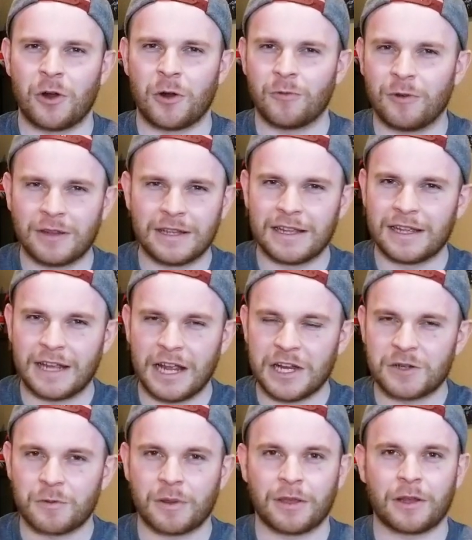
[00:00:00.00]
aren't really
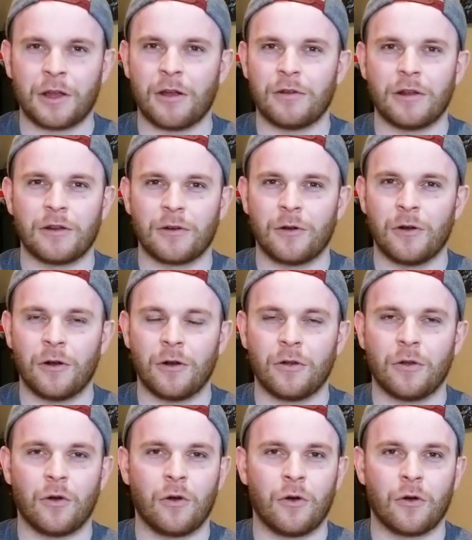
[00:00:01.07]
engaged with the account at
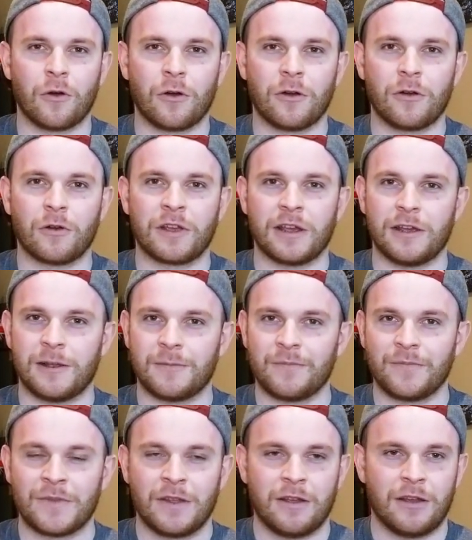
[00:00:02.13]
all, or okay,
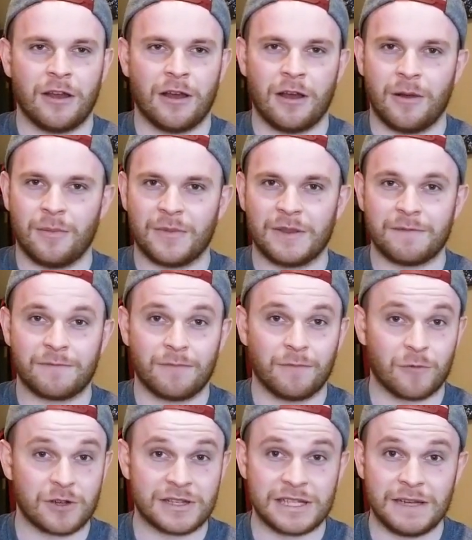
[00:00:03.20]
they've
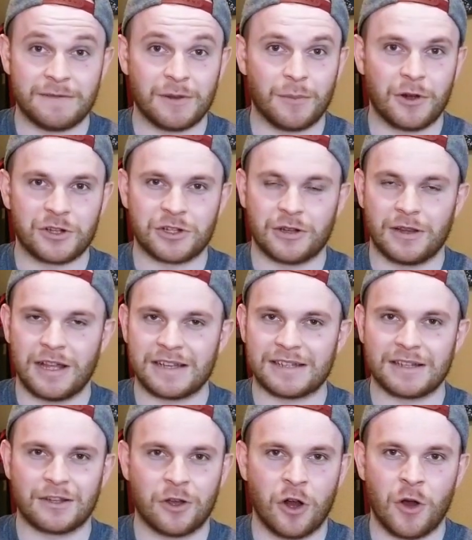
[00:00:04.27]
received a bunch of likes
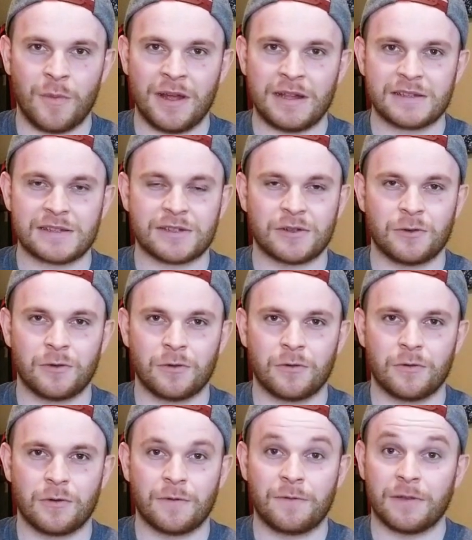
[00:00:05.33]
and comments,
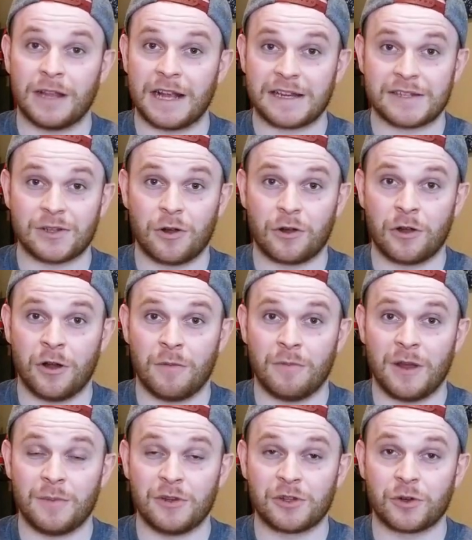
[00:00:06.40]
so flanks.com
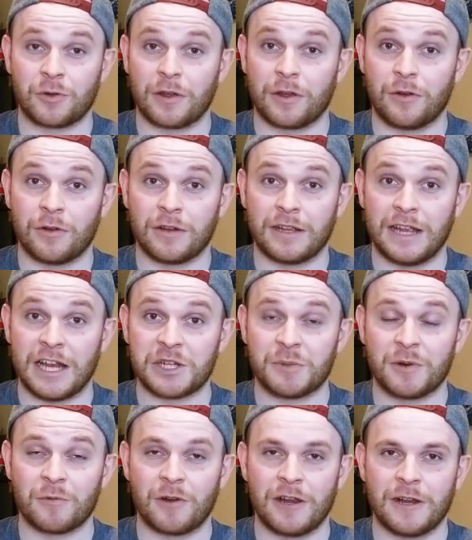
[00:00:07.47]
might be showing a good
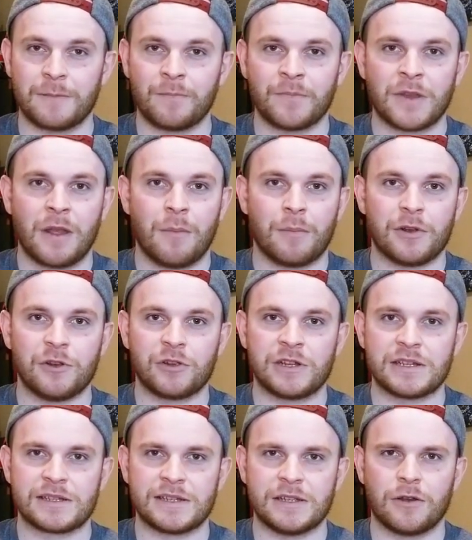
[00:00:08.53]
engagement rate, but you can
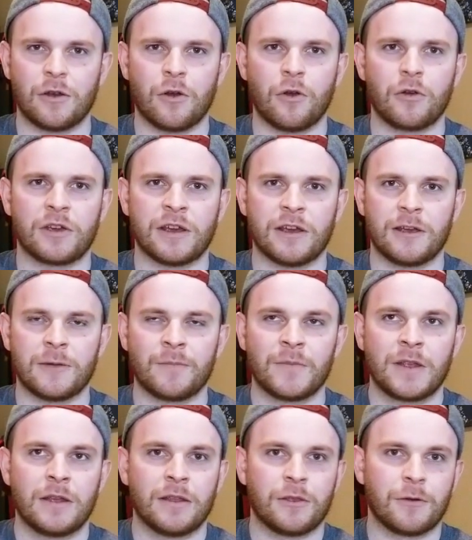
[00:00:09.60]
see, oh, okay,
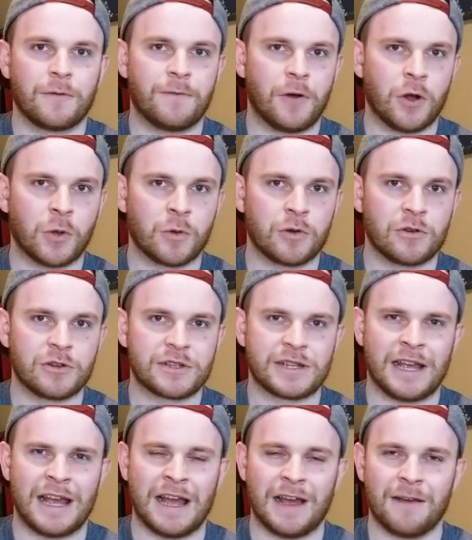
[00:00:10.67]
their followers
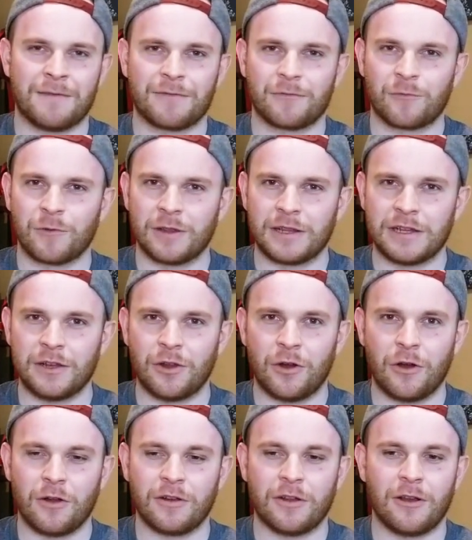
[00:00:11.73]
have really
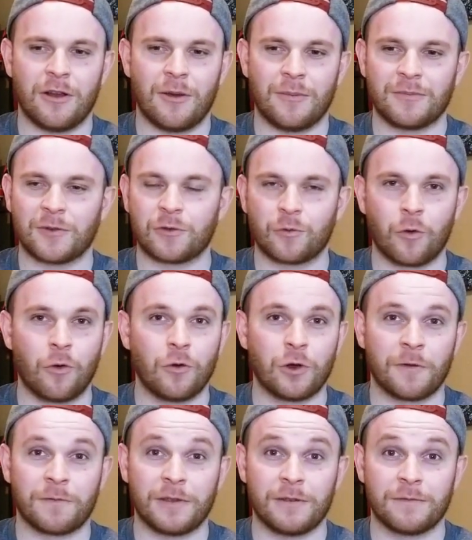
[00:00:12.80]
not grown, or
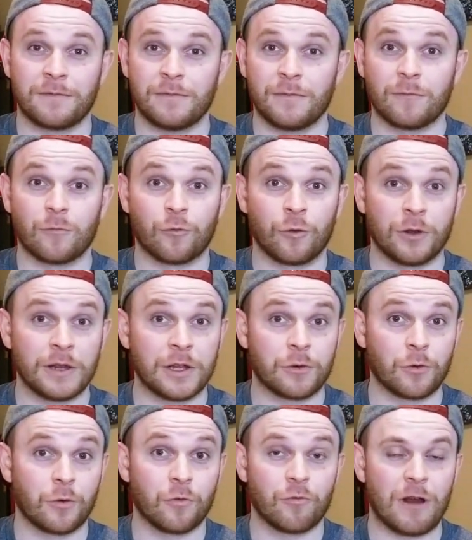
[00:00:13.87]
if they've really
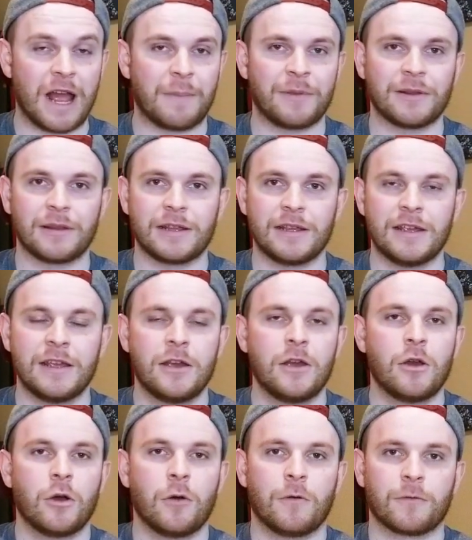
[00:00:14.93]
grown rapidly
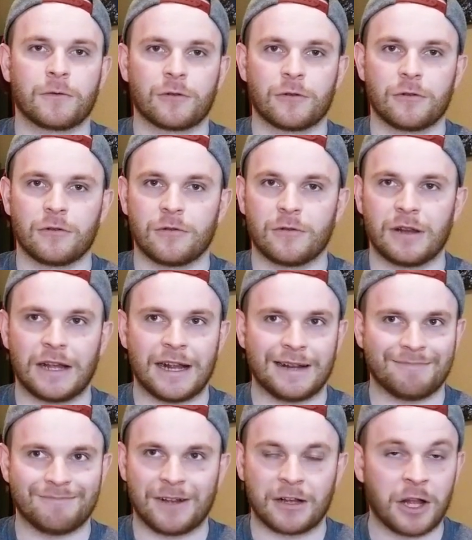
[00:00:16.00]
over
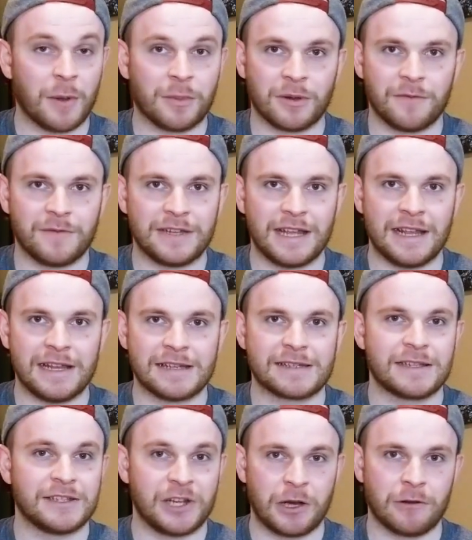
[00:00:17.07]
a couple of
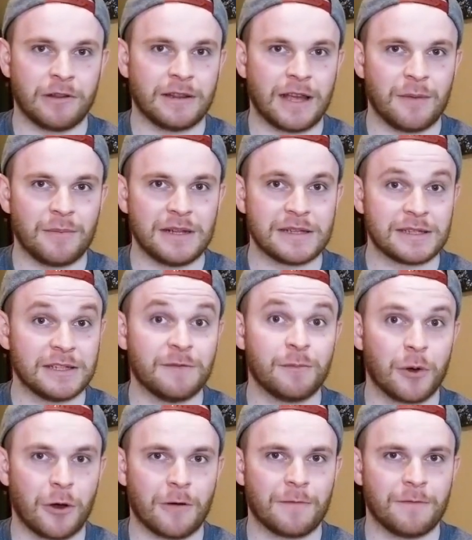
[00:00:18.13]
days. Generally that means they've
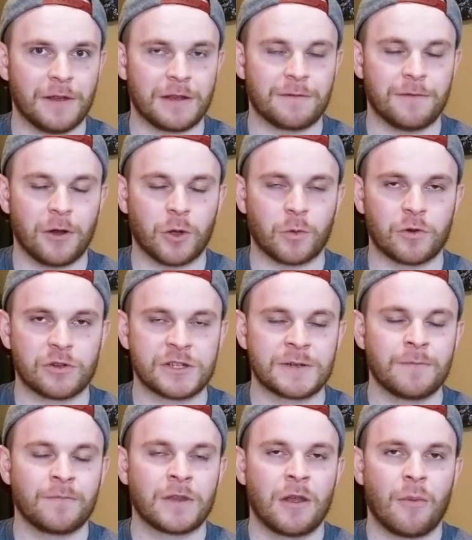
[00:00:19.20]
bought fake followers.
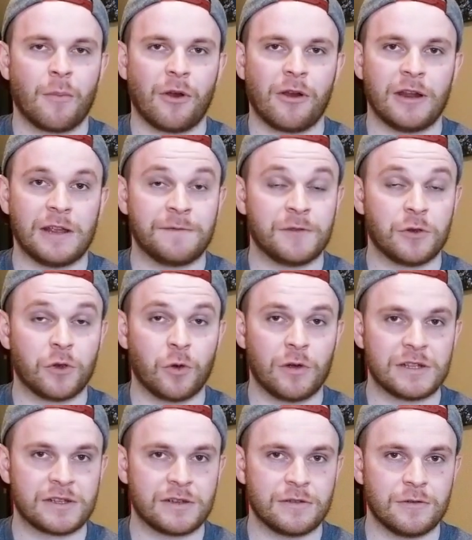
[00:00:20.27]
But if you go
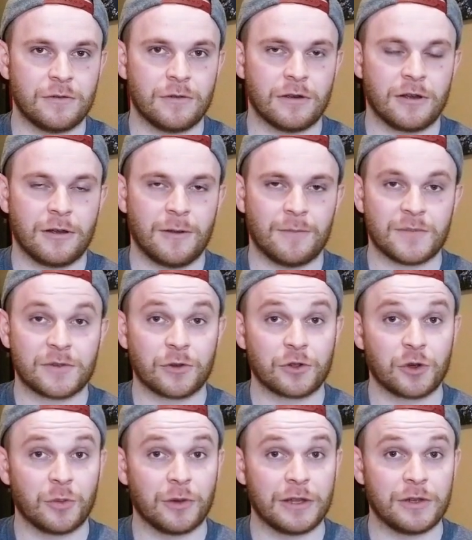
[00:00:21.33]
into
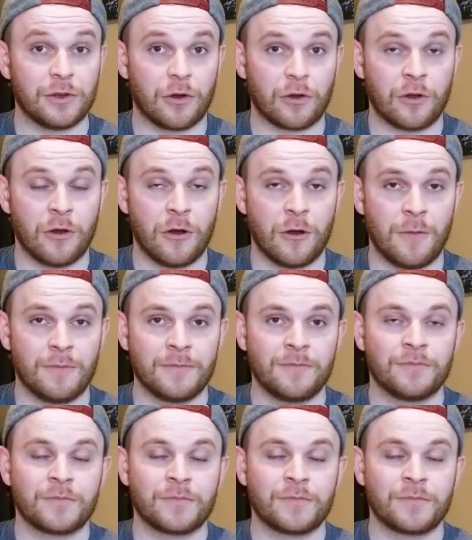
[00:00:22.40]
socialblade.com,